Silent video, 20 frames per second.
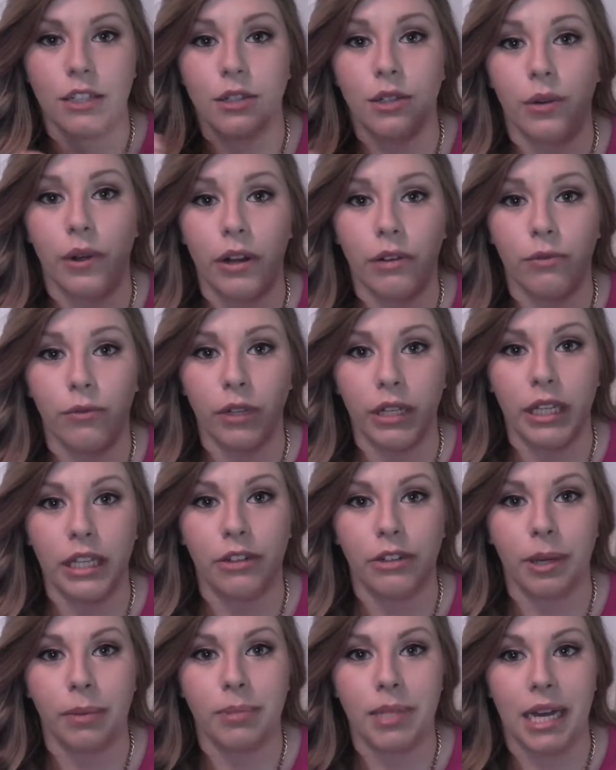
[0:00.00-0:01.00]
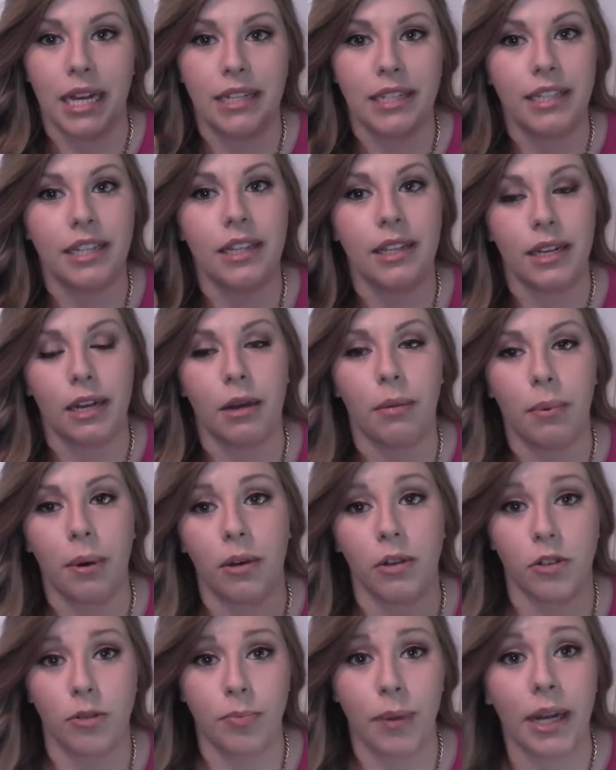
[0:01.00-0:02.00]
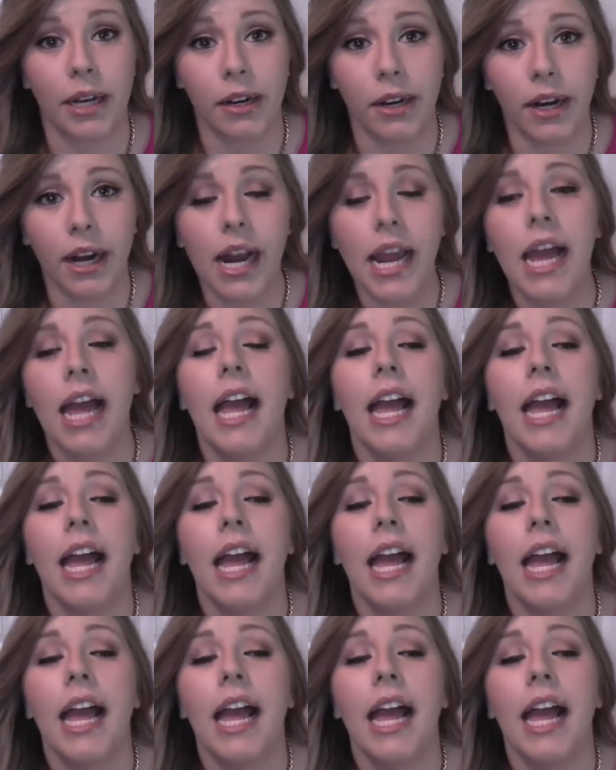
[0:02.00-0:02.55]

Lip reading: so it really grips onto the nail polish better.